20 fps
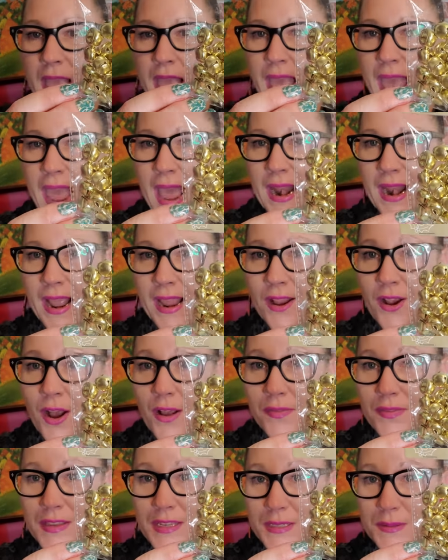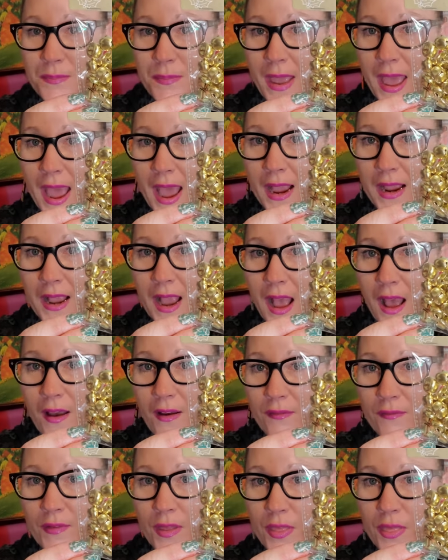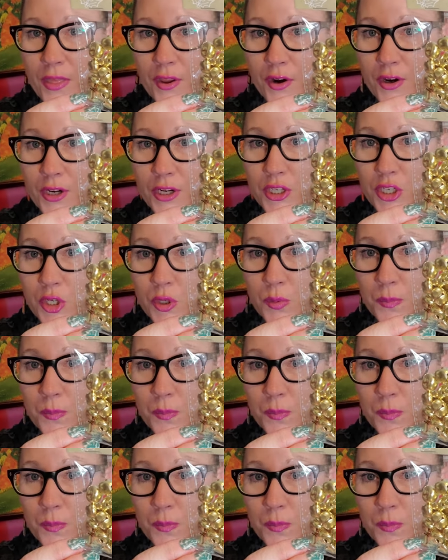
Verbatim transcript: And I got this bag of 32